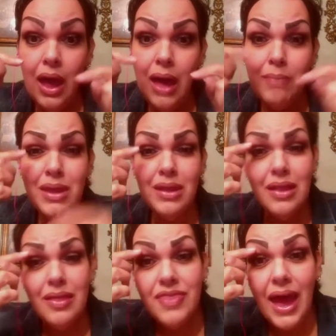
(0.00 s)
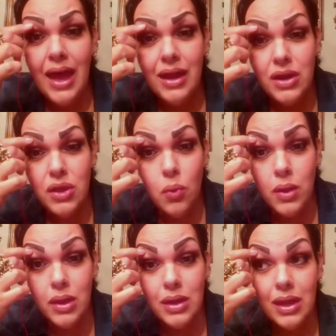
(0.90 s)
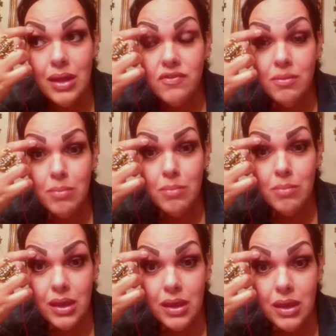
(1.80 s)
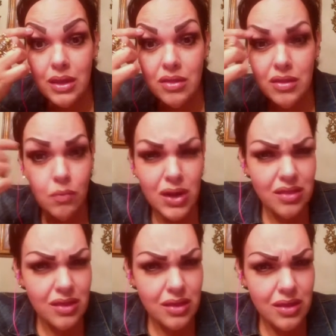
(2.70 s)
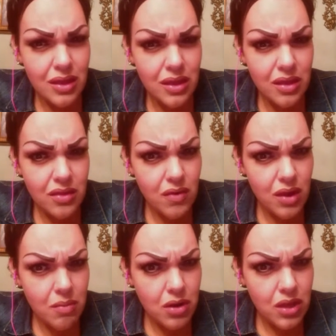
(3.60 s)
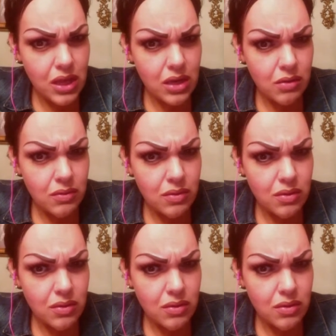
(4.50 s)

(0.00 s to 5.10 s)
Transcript: I mean, that new one, to me, it doesn't, what is it, cookies and cream or cookie dough?